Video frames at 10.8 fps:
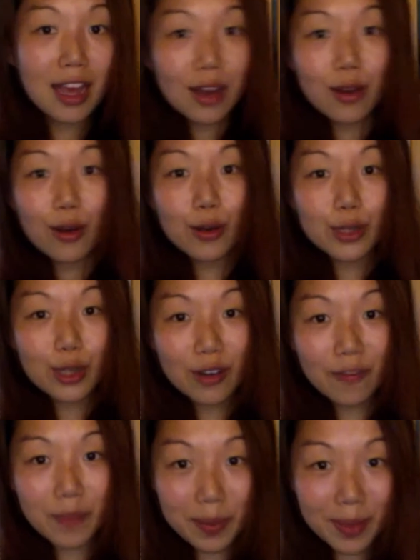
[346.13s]
who's heard of
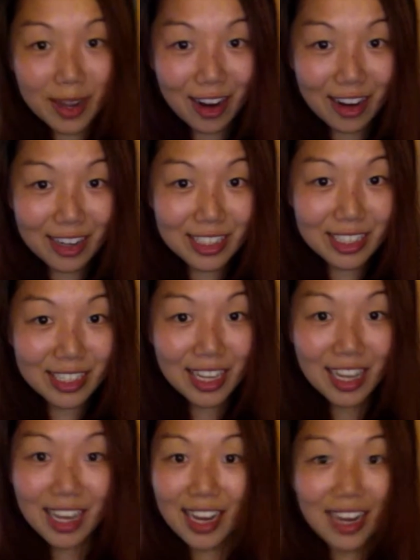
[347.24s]
PBRs?
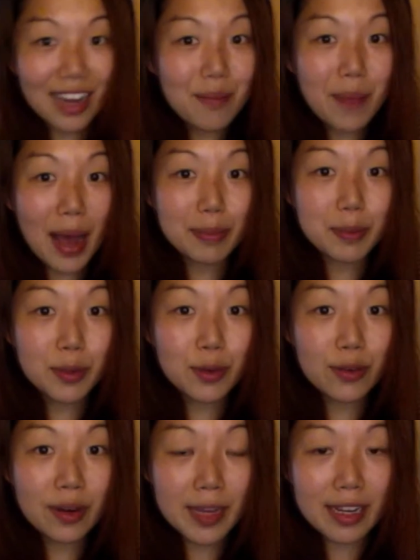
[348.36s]
Pabst Blue
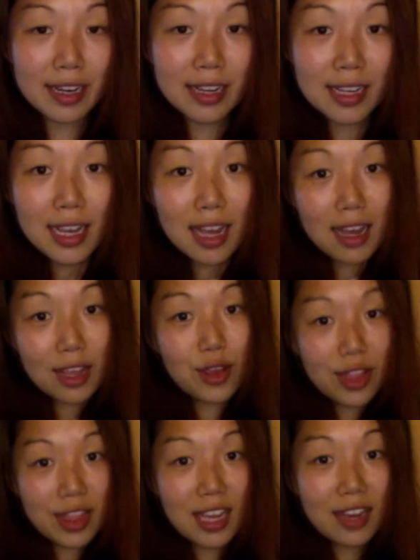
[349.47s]
Ribbon. You can
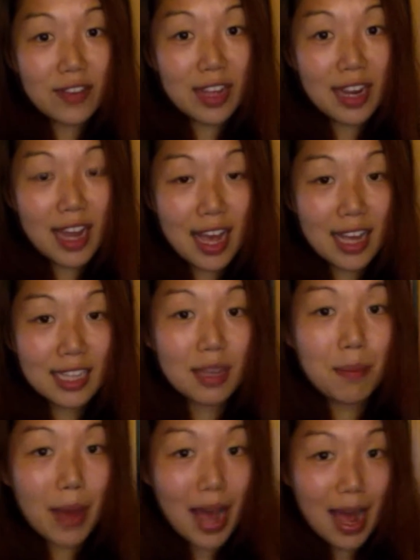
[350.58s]
think of it as
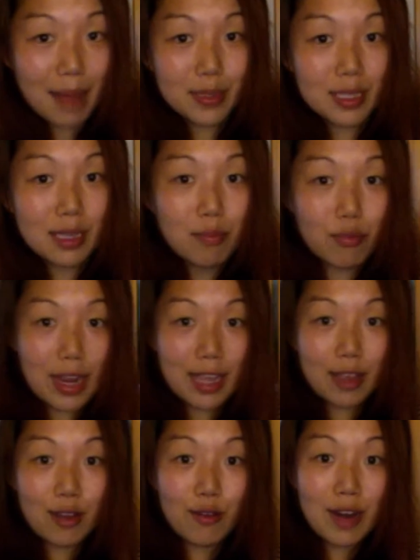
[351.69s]
Pabst
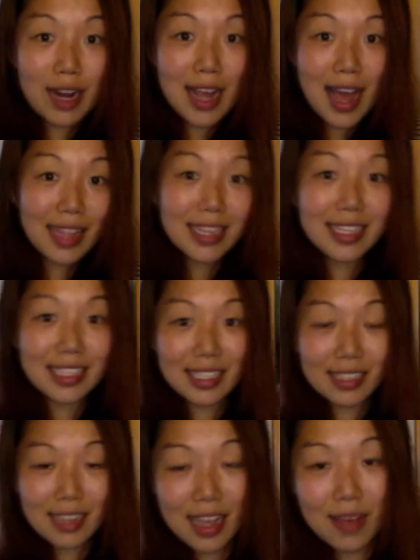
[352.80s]
Brachioradialis
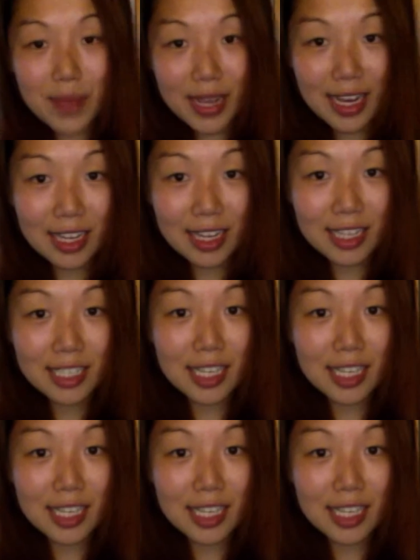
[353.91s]
because